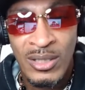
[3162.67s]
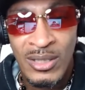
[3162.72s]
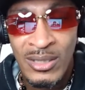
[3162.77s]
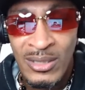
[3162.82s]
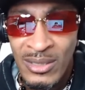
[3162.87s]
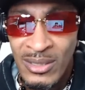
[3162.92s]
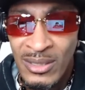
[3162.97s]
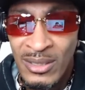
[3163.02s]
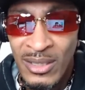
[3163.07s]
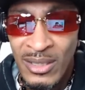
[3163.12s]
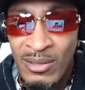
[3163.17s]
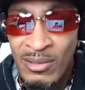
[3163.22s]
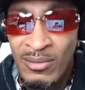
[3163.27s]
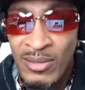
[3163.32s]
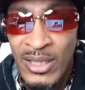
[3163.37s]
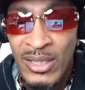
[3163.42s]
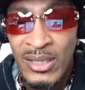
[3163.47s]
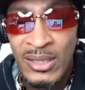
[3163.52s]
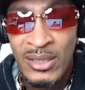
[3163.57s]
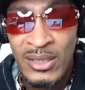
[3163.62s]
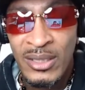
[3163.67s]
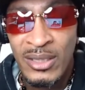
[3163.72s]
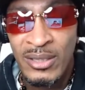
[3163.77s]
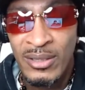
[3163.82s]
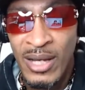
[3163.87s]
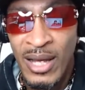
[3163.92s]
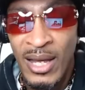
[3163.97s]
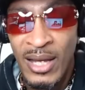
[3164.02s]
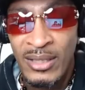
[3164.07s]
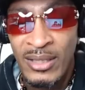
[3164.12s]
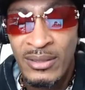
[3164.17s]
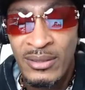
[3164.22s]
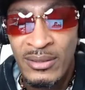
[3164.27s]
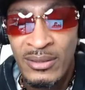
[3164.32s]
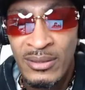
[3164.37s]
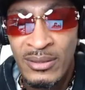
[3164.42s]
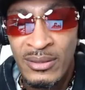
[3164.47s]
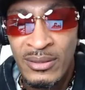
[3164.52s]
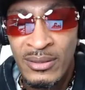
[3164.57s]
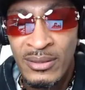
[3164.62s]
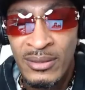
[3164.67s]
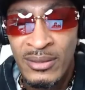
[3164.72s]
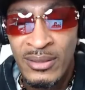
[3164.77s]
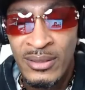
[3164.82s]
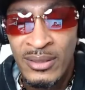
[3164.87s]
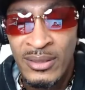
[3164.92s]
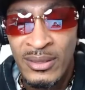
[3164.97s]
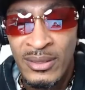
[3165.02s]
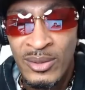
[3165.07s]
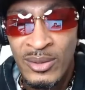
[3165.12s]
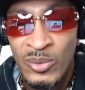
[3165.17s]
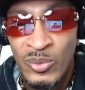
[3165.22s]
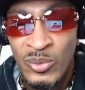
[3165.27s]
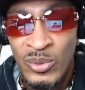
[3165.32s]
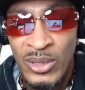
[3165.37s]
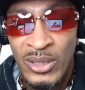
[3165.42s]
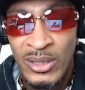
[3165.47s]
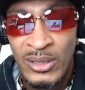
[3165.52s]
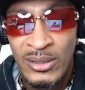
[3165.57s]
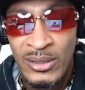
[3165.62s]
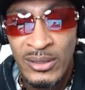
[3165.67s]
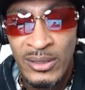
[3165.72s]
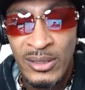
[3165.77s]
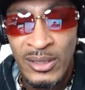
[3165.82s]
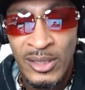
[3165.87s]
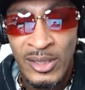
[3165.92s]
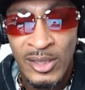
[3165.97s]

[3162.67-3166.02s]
Because theoretically they're not. One.